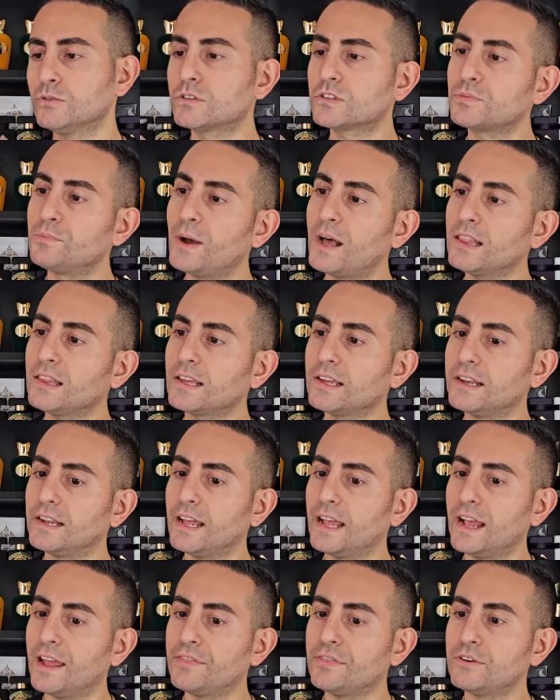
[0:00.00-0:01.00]
smell it
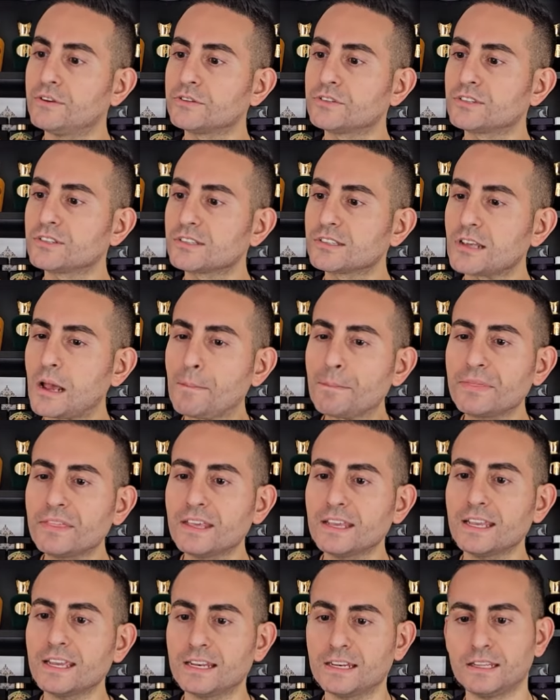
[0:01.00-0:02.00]
and there's
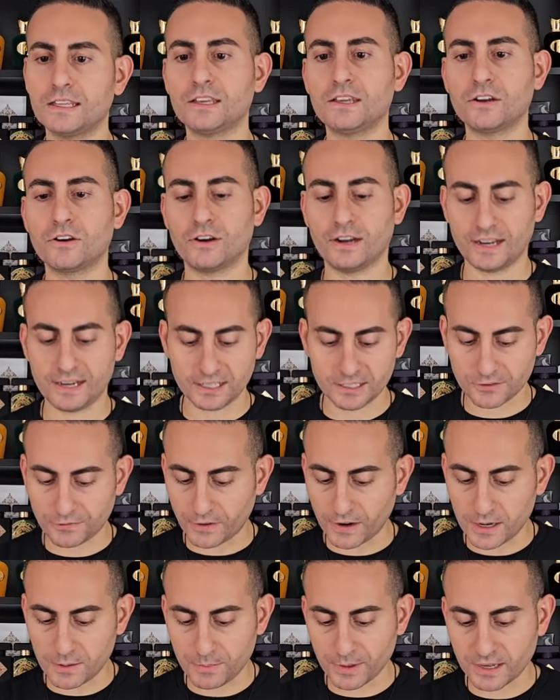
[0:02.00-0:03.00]
something in here. And it's
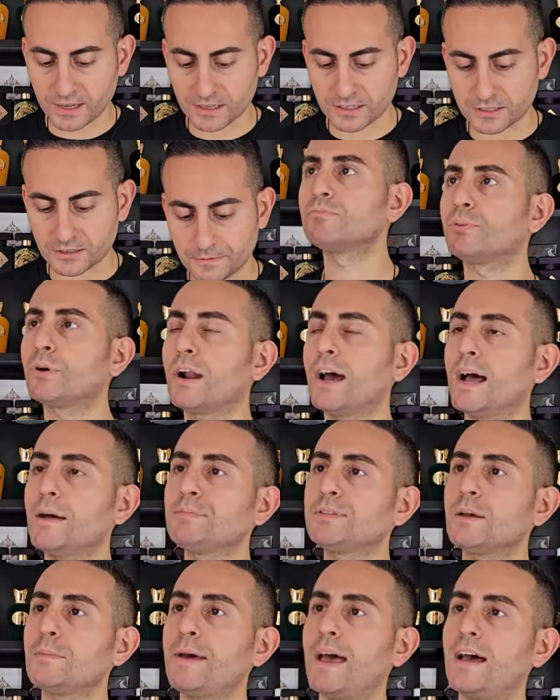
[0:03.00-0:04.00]
funny because
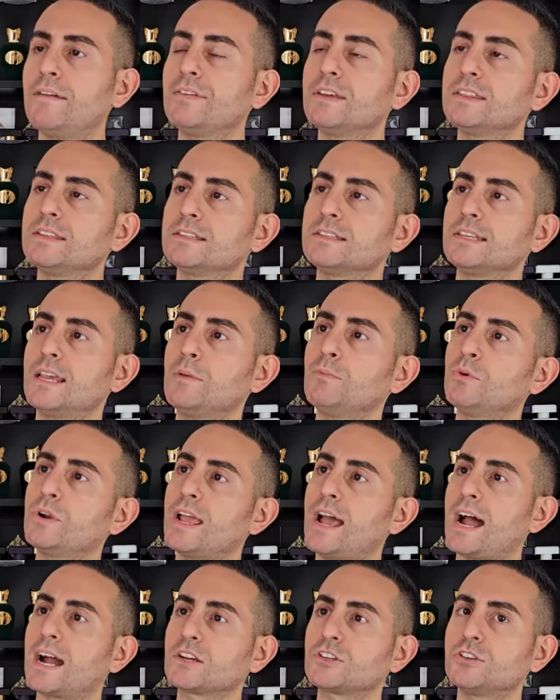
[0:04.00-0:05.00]
perhaps I'm having the same
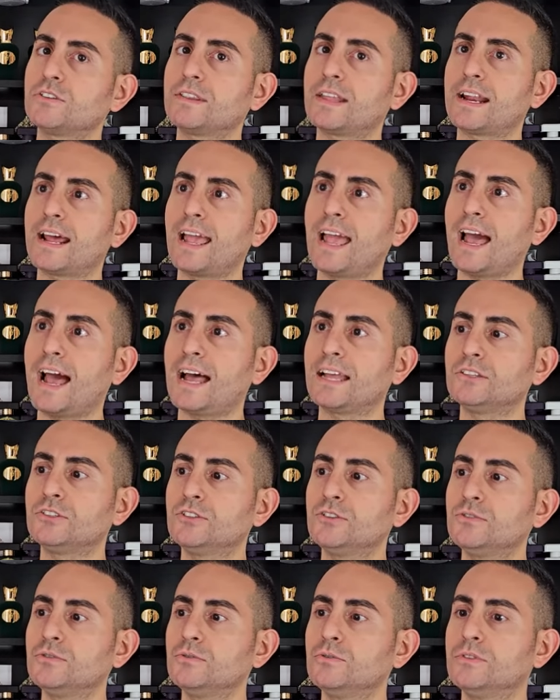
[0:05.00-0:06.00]
reaction that I had
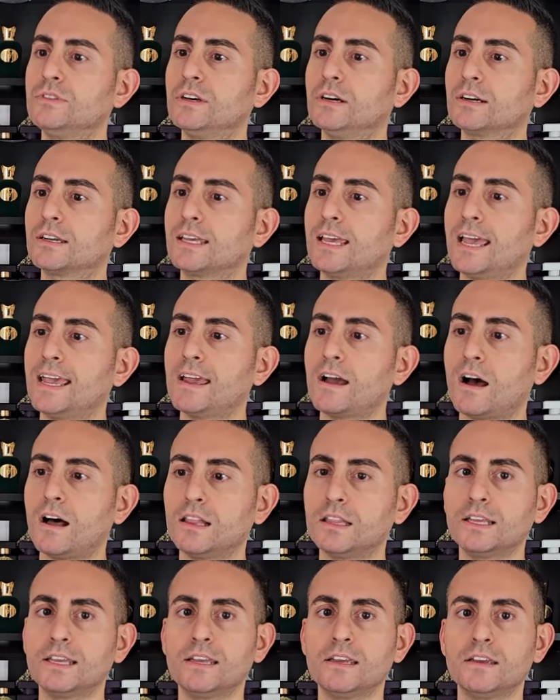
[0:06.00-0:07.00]
to the
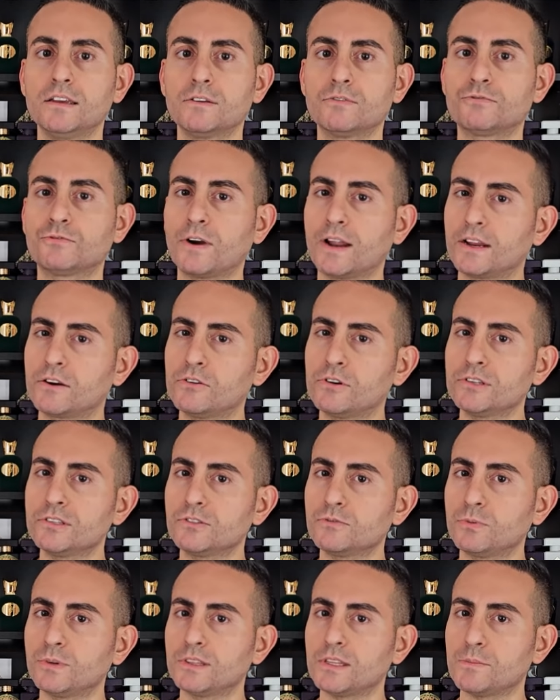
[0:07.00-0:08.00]
Kayali
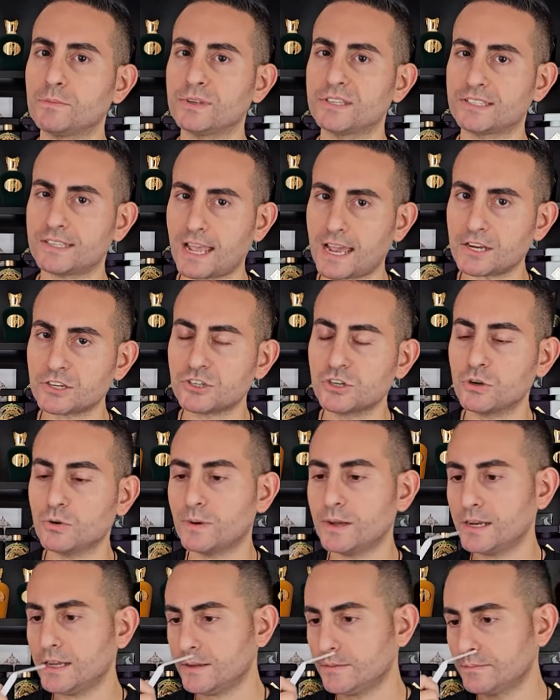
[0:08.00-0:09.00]
fragrance with the pistachio
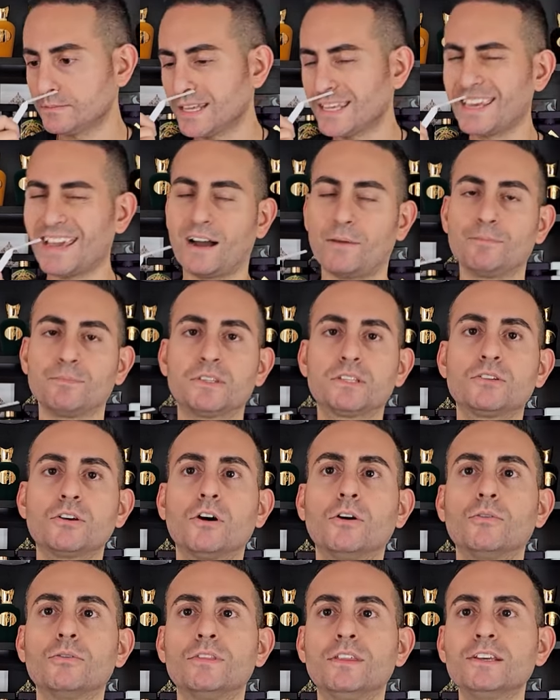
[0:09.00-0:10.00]
in it. Yeah,
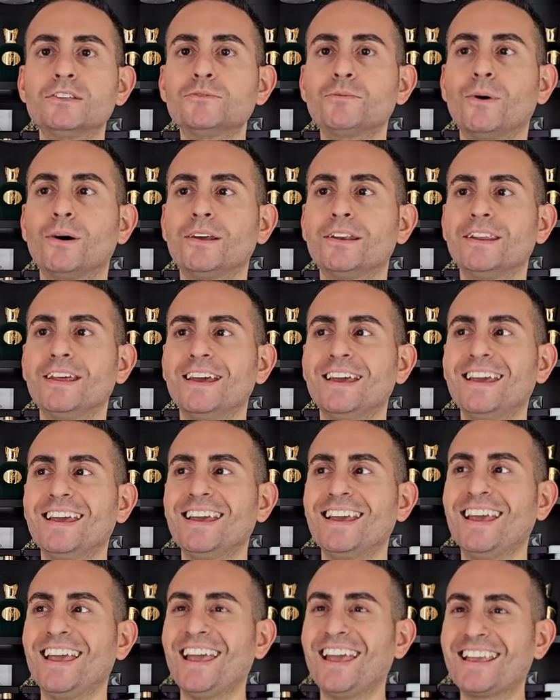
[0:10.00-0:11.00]
so this one,
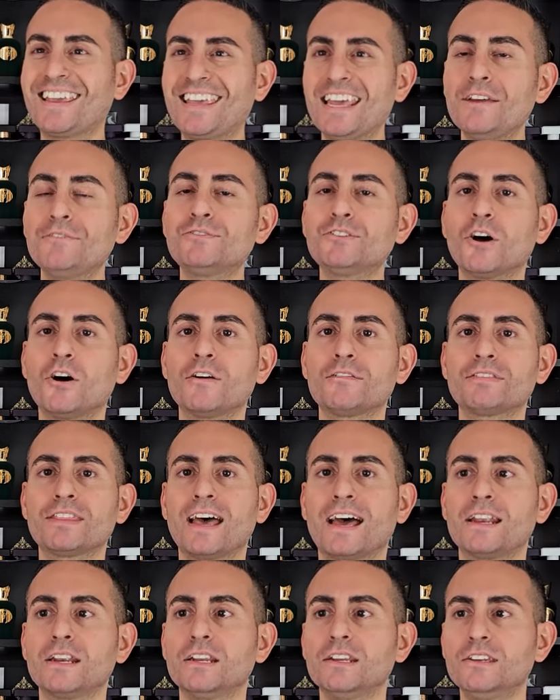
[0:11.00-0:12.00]
it gives off
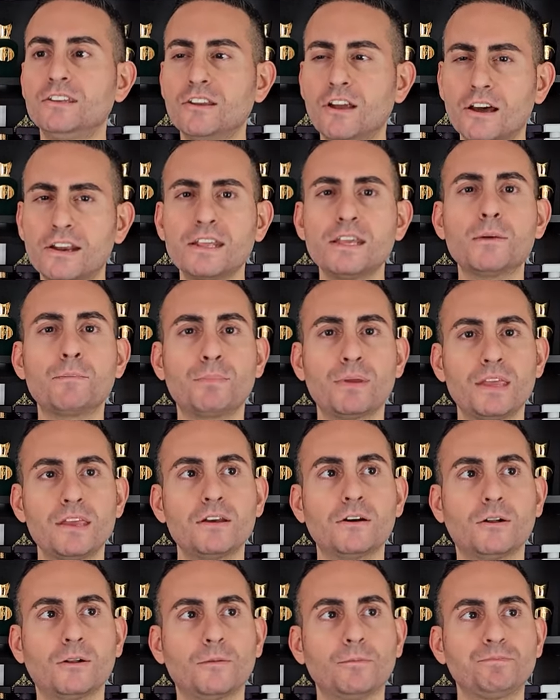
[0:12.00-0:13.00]
that nutty
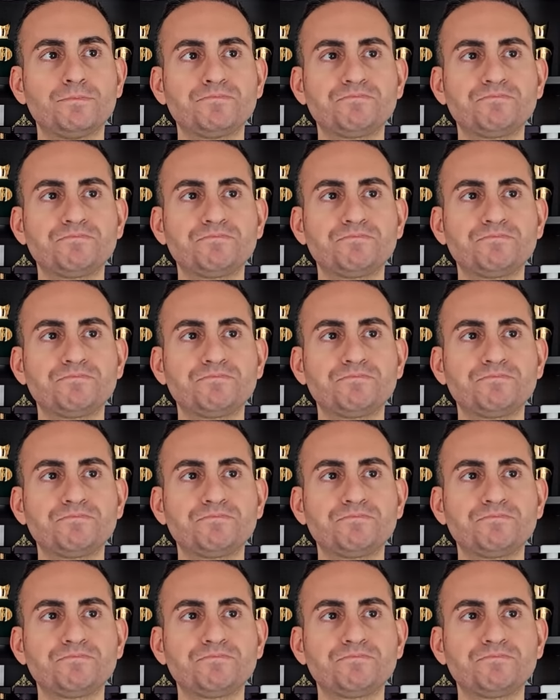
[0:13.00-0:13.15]
appeal.